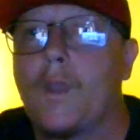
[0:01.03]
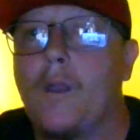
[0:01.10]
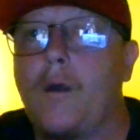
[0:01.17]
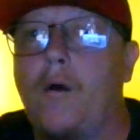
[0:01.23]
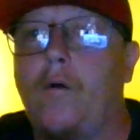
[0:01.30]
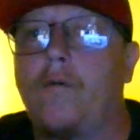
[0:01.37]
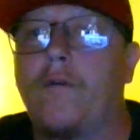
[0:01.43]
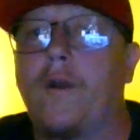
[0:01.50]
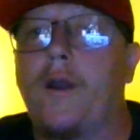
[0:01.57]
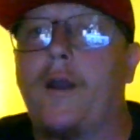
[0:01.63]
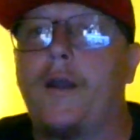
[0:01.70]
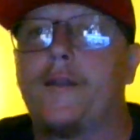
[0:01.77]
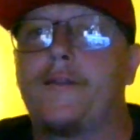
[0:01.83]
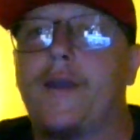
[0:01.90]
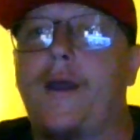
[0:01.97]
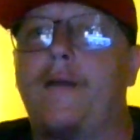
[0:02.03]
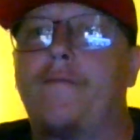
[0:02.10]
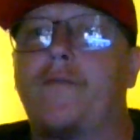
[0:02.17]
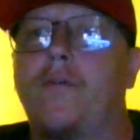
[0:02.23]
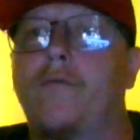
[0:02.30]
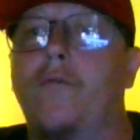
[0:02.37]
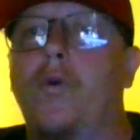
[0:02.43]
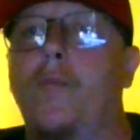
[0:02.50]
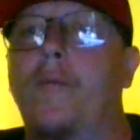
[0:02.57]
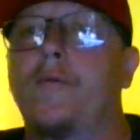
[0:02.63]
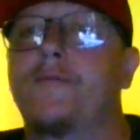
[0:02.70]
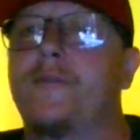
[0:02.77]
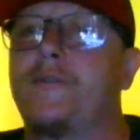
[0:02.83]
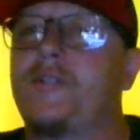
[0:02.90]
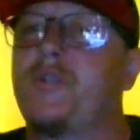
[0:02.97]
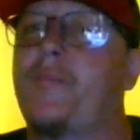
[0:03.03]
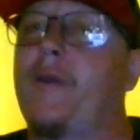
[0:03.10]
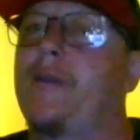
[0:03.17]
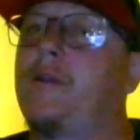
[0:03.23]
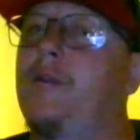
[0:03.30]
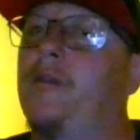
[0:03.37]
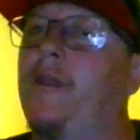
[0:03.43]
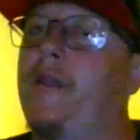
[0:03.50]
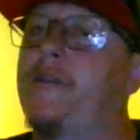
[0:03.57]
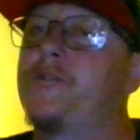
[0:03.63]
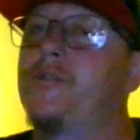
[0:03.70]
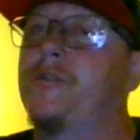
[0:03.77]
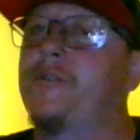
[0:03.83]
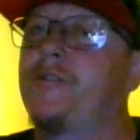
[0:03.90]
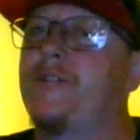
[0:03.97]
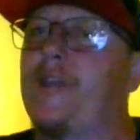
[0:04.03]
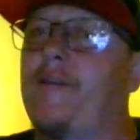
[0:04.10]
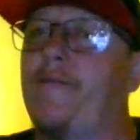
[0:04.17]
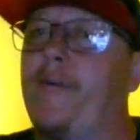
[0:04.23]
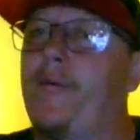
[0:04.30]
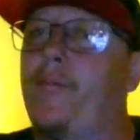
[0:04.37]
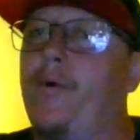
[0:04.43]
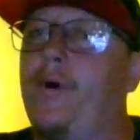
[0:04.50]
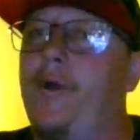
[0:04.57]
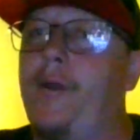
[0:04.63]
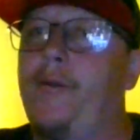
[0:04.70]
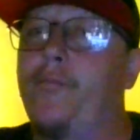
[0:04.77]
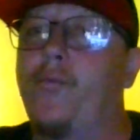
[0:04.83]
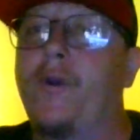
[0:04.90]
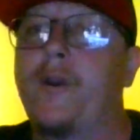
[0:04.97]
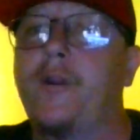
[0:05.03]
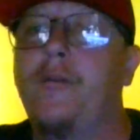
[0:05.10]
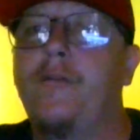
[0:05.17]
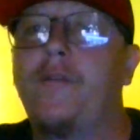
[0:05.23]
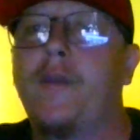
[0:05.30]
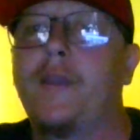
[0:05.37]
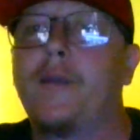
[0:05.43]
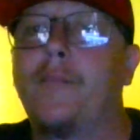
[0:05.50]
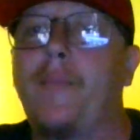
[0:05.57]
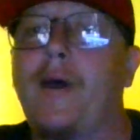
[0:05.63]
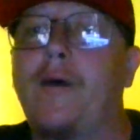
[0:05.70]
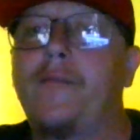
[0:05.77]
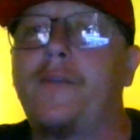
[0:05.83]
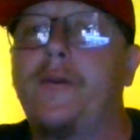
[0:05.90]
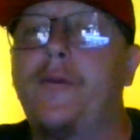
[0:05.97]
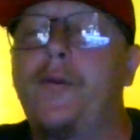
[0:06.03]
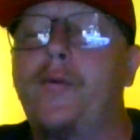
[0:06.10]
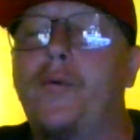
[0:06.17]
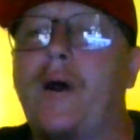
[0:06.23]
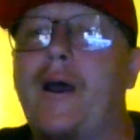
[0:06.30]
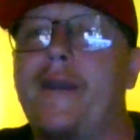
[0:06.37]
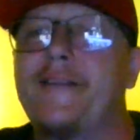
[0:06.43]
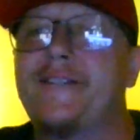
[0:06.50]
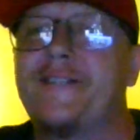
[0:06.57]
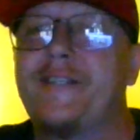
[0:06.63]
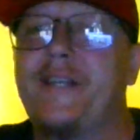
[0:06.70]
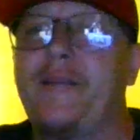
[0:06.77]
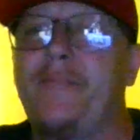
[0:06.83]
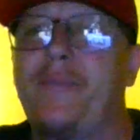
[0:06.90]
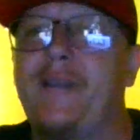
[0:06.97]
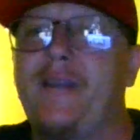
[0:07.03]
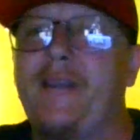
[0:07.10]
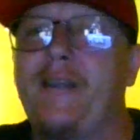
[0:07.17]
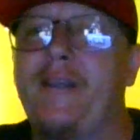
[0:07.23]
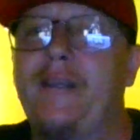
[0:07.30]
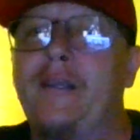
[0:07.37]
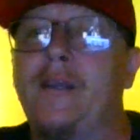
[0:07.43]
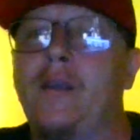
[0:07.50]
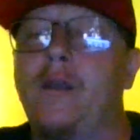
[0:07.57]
All right, time for rumors and speculations, everyone. What do you think about the new ICP